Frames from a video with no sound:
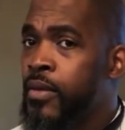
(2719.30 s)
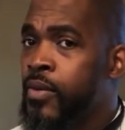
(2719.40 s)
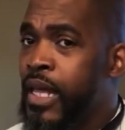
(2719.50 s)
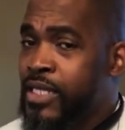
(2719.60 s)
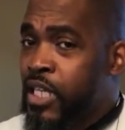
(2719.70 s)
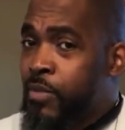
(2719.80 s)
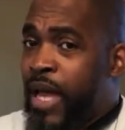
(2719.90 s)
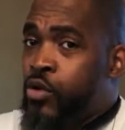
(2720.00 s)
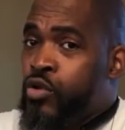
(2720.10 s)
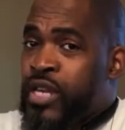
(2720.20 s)
Because
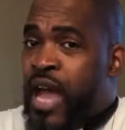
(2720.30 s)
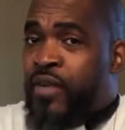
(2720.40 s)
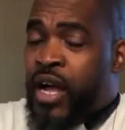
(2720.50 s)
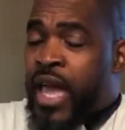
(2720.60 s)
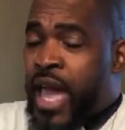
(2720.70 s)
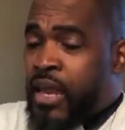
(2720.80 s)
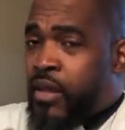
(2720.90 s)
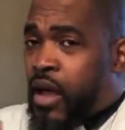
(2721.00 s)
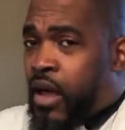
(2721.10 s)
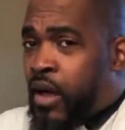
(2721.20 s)
somebody who never had
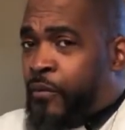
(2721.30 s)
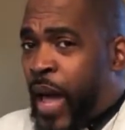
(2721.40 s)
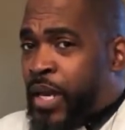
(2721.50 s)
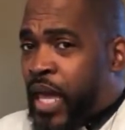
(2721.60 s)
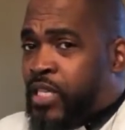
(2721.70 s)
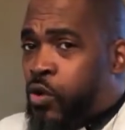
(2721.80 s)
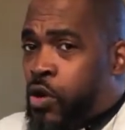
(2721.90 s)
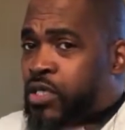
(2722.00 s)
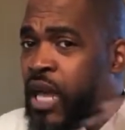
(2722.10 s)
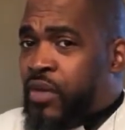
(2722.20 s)
a finance
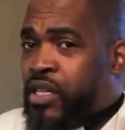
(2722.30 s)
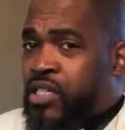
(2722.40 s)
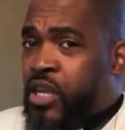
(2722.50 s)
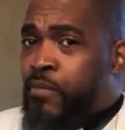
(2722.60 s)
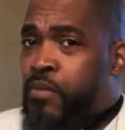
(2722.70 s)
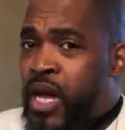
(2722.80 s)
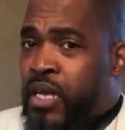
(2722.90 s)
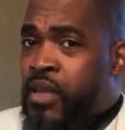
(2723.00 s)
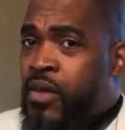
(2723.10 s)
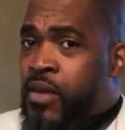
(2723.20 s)
course, never understood
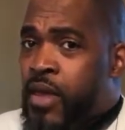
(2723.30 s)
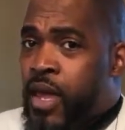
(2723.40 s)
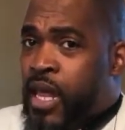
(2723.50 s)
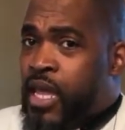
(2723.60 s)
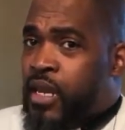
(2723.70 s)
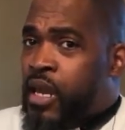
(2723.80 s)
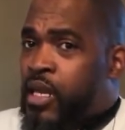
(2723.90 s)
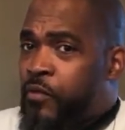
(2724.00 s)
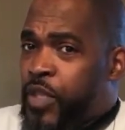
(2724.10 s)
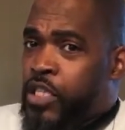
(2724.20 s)
money, and they get
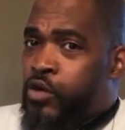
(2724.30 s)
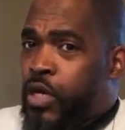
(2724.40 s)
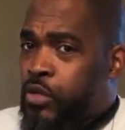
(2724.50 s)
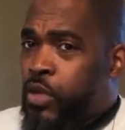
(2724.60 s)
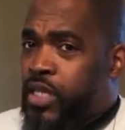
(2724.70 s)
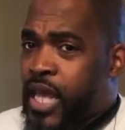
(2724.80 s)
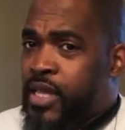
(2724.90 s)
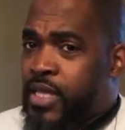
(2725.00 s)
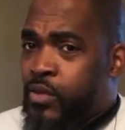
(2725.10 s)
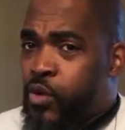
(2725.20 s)
$150,000, $200,000,
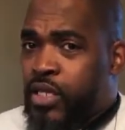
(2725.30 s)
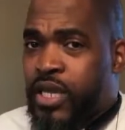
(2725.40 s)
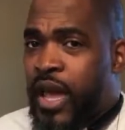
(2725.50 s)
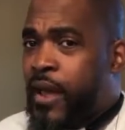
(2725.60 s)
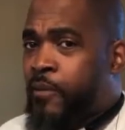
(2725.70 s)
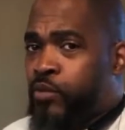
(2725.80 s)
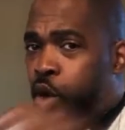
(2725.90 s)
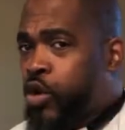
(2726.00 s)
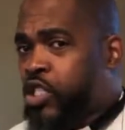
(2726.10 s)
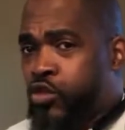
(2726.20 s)
$300,000 at one time,
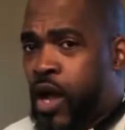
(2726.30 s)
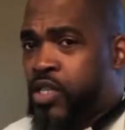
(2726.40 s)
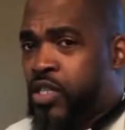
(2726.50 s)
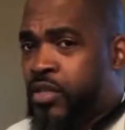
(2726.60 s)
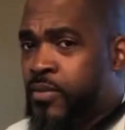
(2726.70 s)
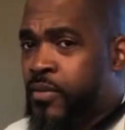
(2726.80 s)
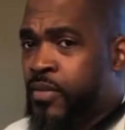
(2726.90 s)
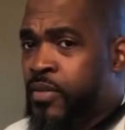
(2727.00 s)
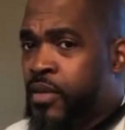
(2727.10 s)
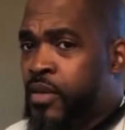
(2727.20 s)
no instructions,
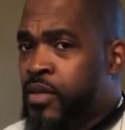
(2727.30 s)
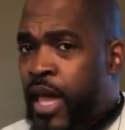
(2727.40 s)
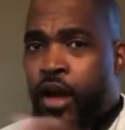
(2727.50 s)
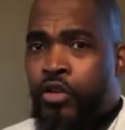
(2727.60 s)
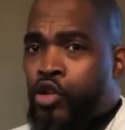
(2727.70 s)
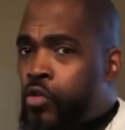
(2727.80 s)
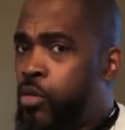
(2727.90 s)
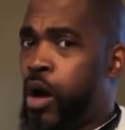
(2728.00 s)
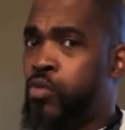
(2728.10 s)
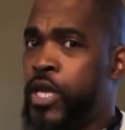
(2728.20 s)
they're going to do
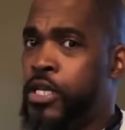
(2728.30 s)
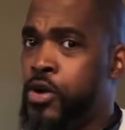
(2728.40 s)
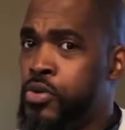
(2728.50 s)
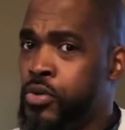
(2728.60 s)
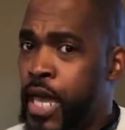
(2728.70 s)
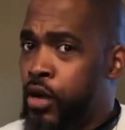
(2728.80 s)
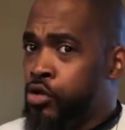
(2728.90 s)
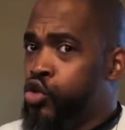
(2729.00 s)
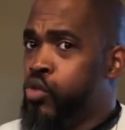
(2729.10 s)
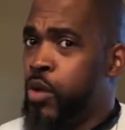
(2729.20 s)
what we do. They're
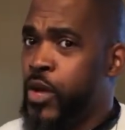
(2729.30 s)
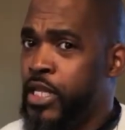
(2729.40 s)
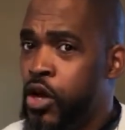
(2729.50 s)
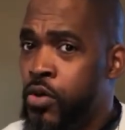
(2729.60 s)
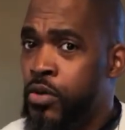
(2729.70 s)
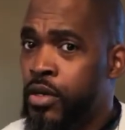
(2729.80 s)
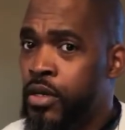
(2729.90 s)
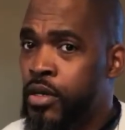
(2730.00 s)
going to do what we do.